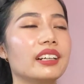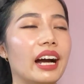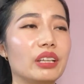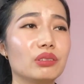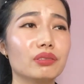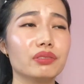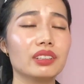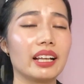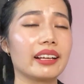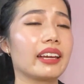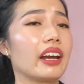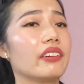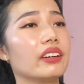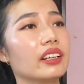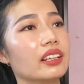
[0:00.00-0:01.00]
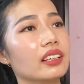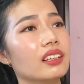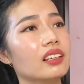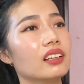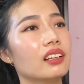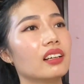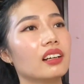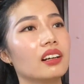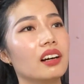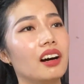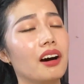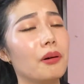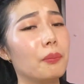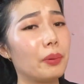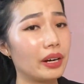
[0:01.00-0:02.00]
I don't feel like carrying
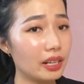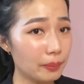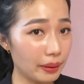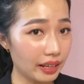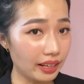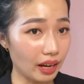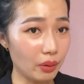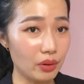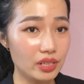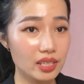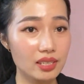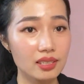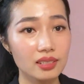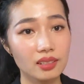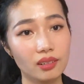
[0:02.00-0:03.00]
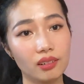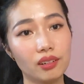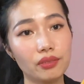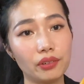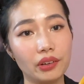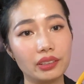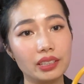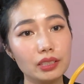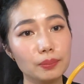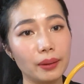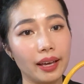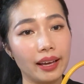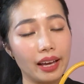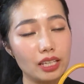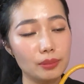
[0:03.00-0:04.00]
a branded bag, I will just go for this
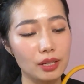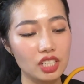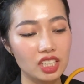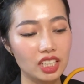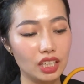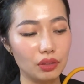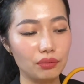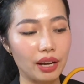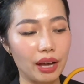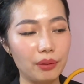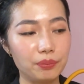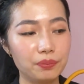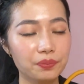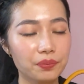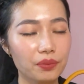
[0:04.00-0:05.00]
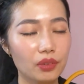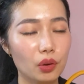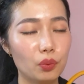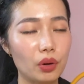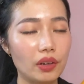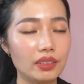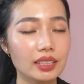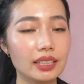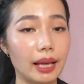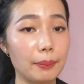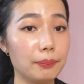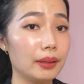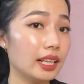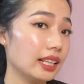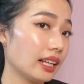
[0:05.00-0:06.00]
bag, especially if I'm wearing like
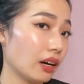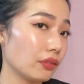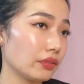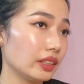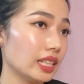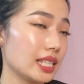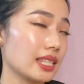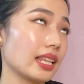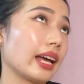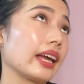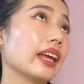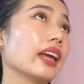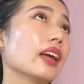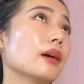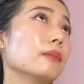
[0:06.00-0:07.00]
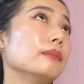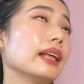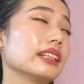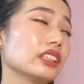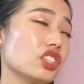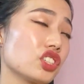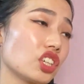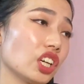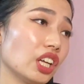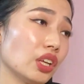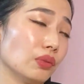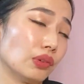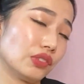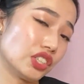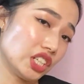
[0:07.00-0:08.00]
plain outfits like black t-shirt
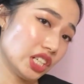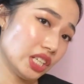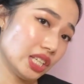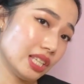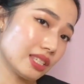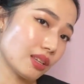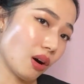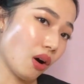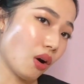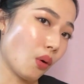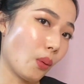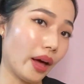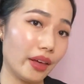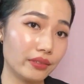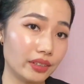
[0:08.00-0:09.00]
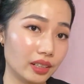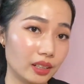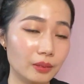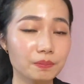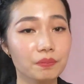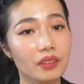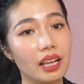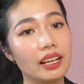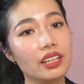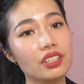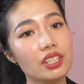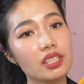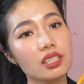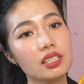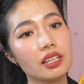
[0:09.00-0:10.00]
with jeans or whatever. I can
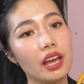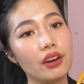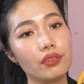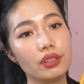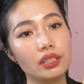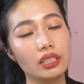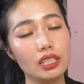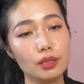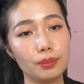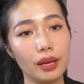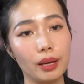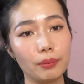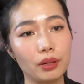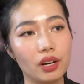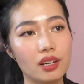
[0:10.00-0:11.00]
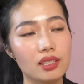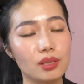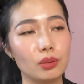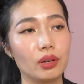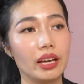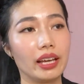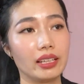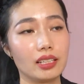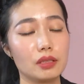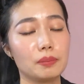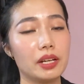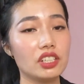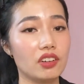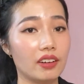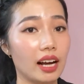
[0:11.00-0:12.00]
just carry this bag because it will add a
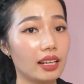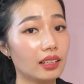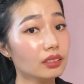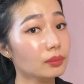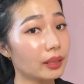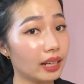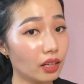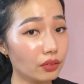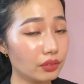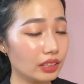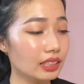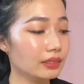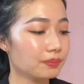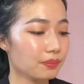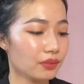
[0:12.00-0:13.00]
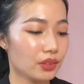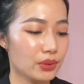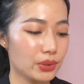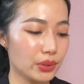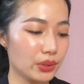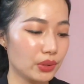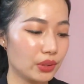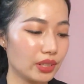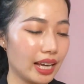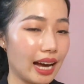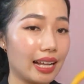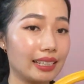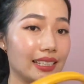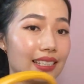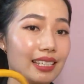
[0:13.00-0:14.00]
splash of color to my outfit. So yeah,
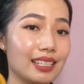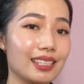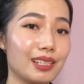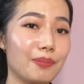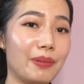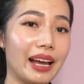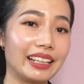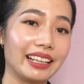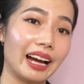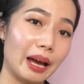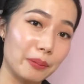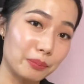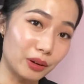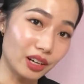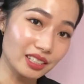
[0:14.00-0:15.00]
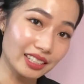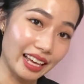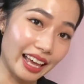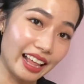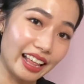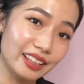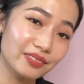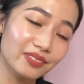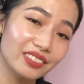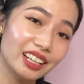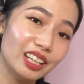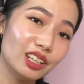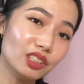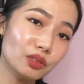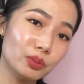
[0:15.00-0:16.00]
this is the bag that I bought and
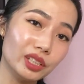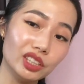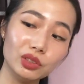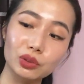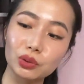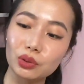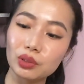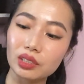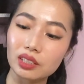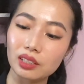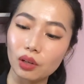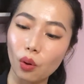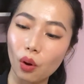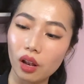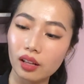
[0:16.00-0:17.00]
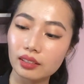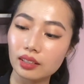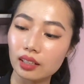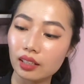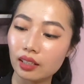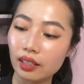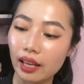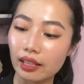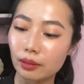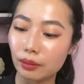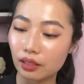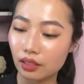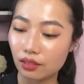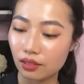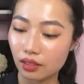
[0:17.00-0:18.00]
it looks pretty good. The quality and the
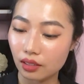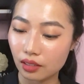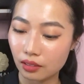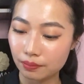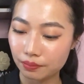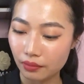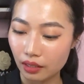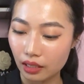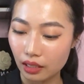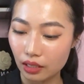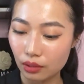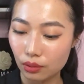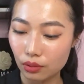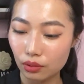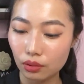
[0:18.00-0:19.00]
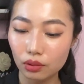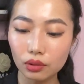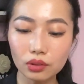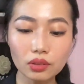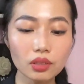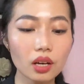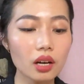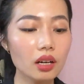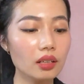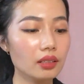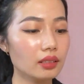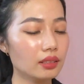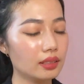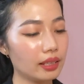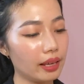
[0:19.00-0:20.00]
material is also not
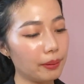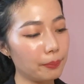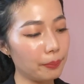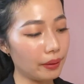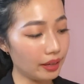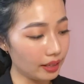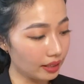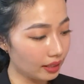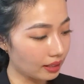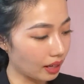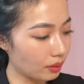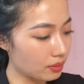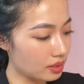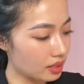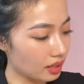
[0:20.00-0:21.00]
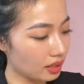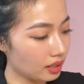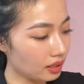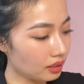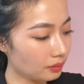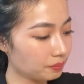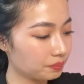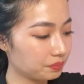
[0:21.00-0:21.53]
that bad, I would say.